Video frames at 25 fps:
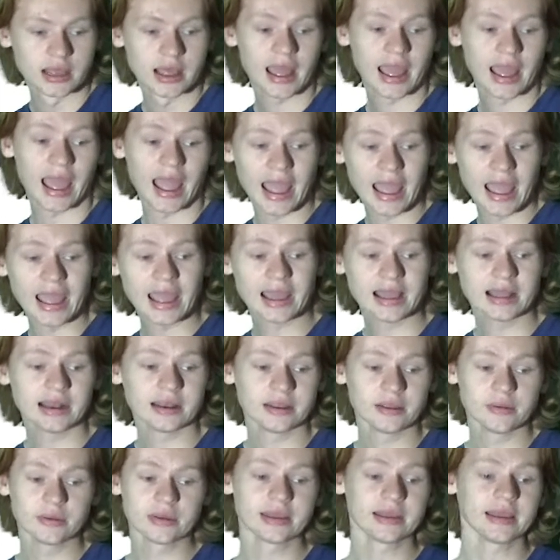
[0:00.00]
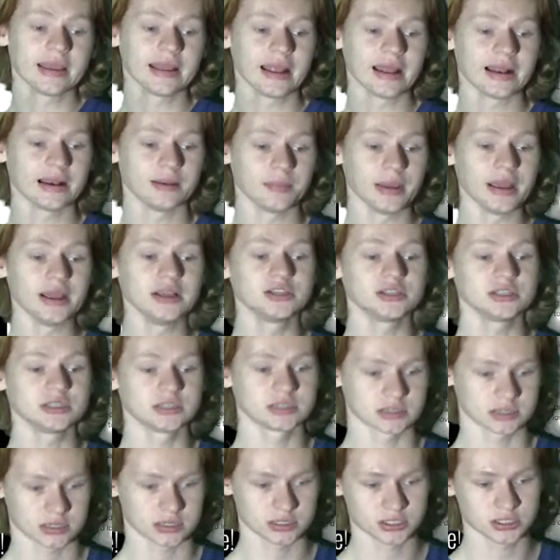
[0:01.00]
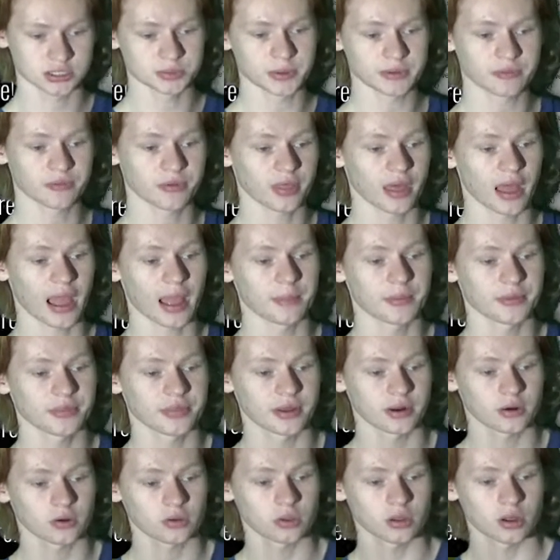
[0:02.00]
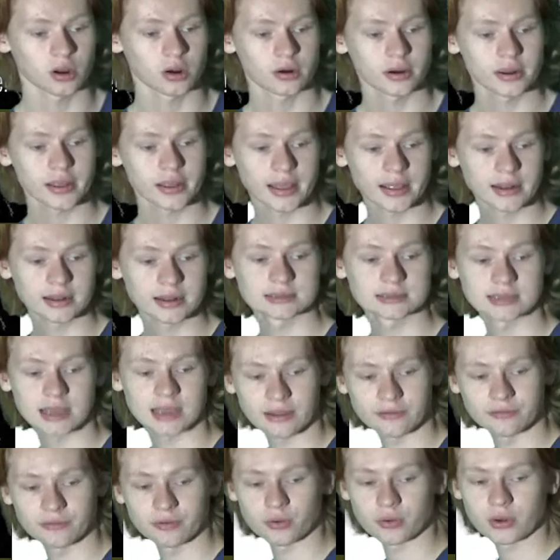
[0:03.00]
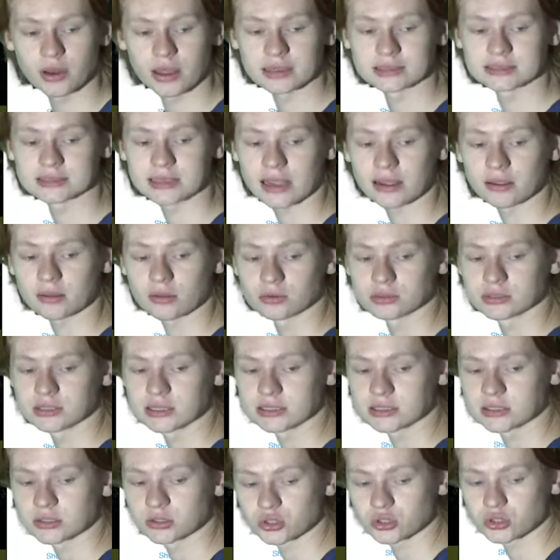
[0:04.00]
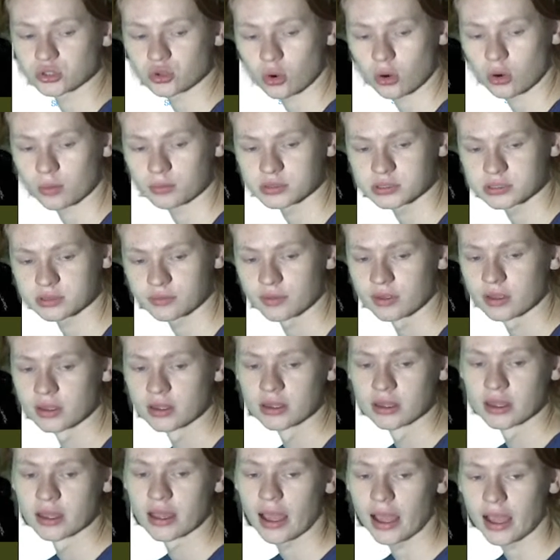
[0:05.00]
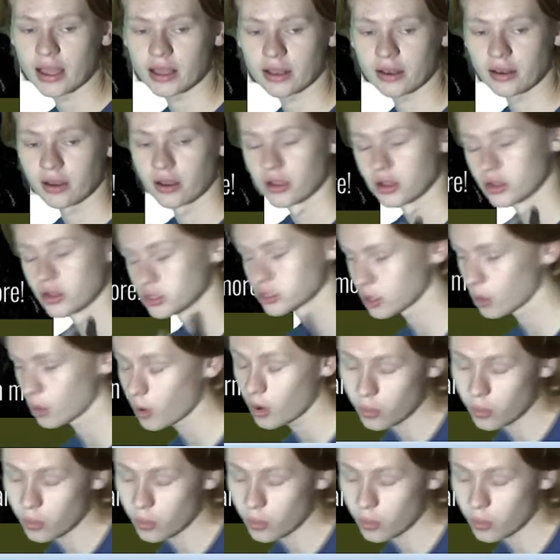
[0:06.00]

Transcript: and you can get animations, for the hypothetical hurricane, typhoon, and cyclone seasons or storms. And so we're